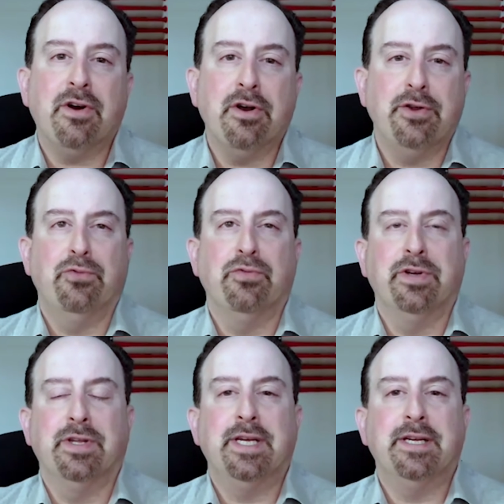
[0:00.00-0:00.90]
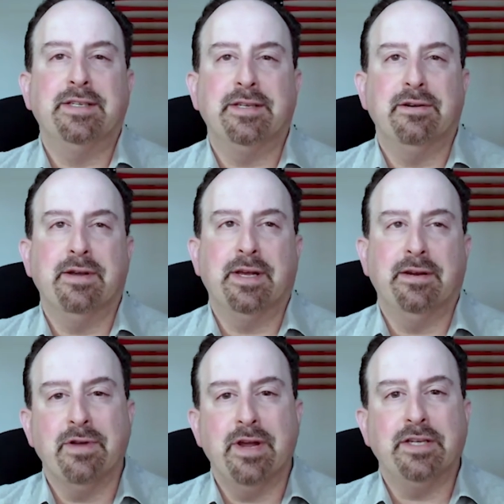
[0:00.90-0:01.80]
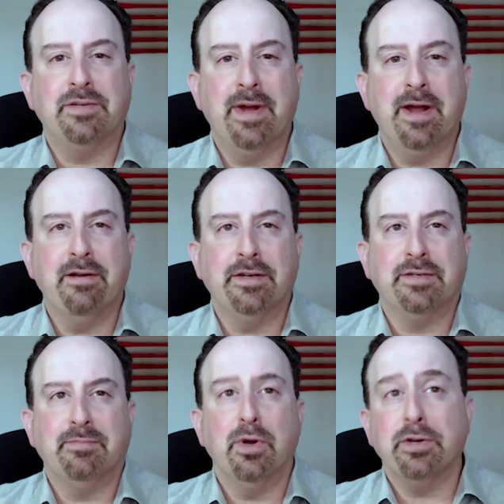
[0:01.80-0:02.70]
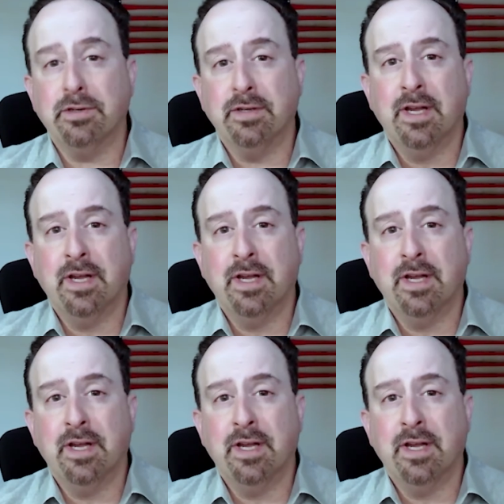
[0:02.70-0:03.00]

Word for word: Are You Really Considering an Arranged Marriage Merger?